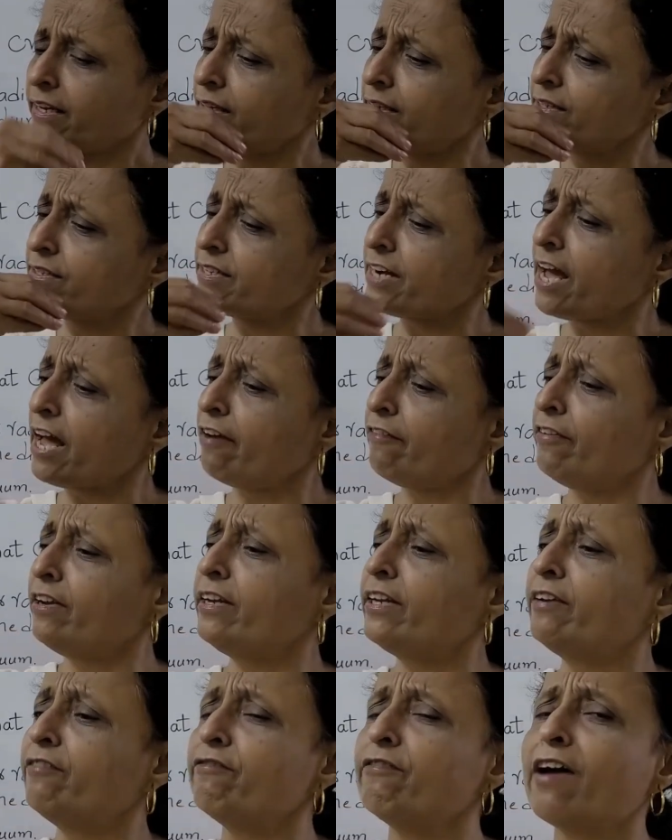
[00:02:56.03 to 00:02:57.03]
can
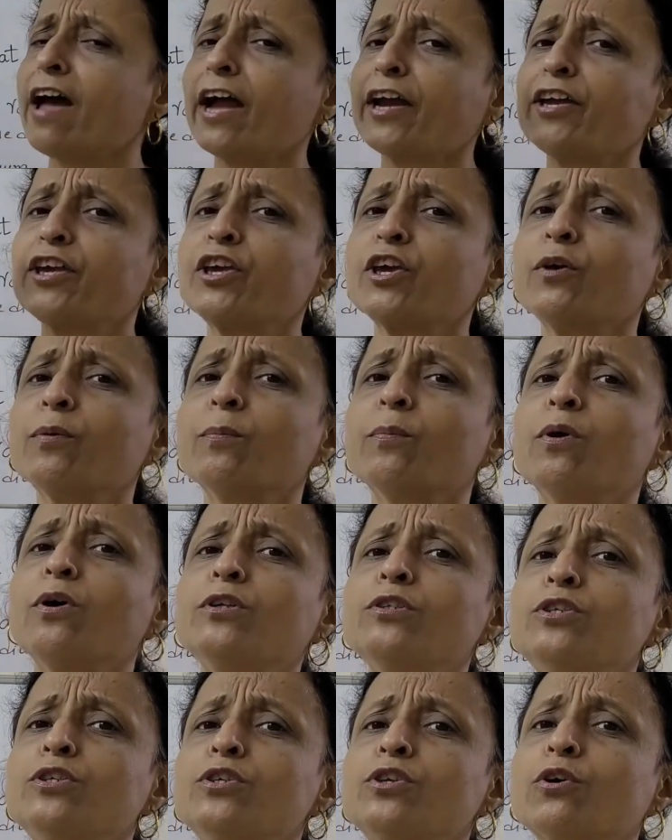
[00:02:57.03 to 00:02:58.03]
travel in vacuum
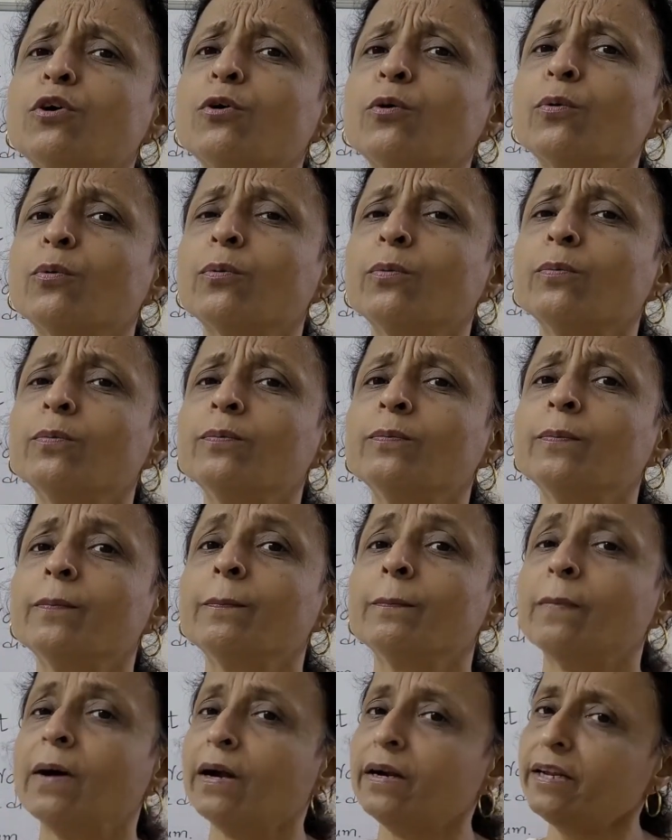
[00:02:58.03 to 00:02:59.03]
also.
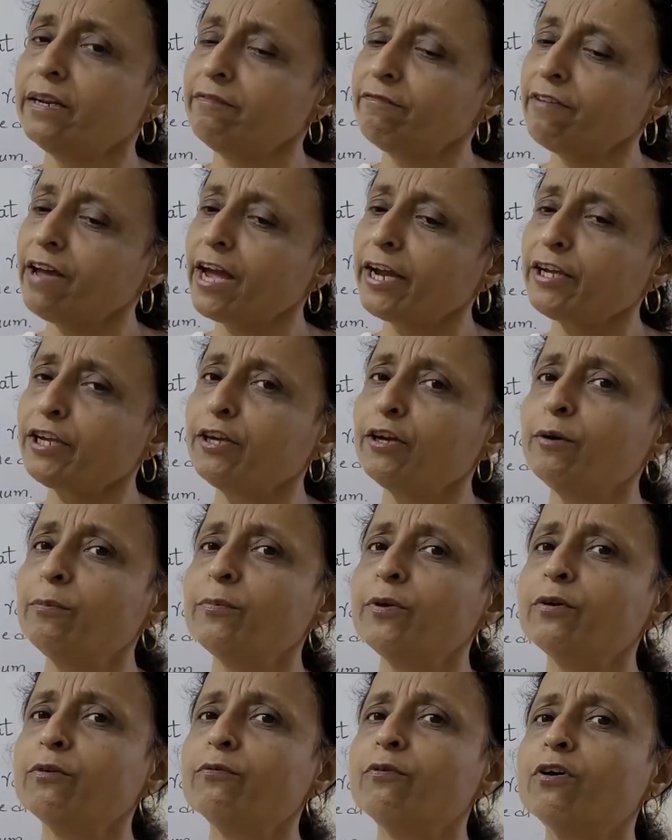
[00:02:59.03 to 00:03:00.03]
But in
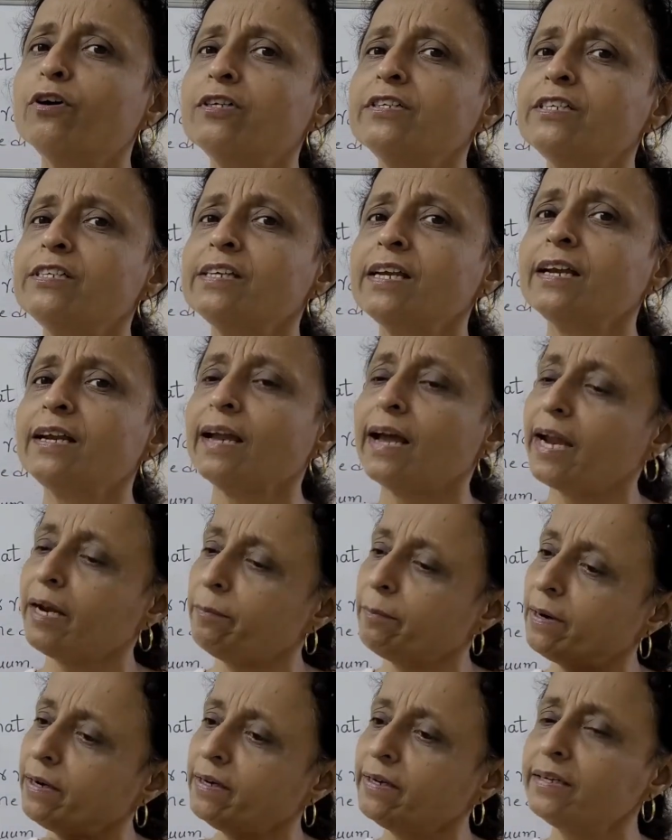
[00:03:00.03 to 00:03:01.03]
vacuum you won't see
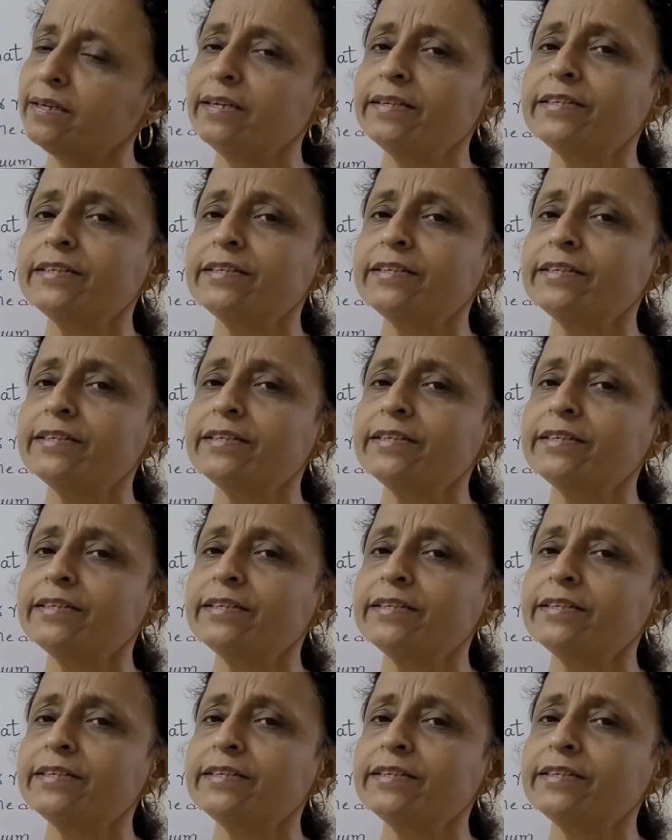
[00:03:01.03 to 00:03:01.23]
light, but it